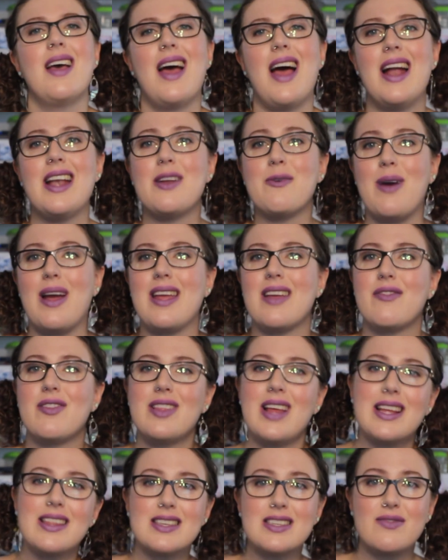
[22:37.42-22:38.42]
Anyway, if you
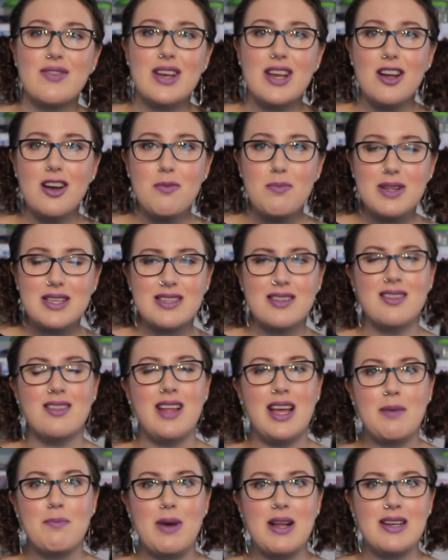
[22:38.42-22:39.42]
liked this video, please hit the
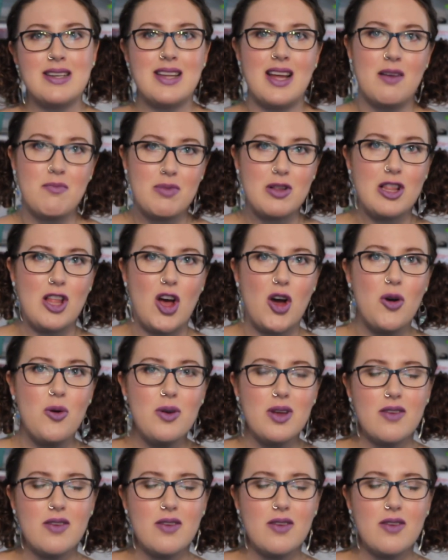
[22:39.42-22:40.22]
like button down below.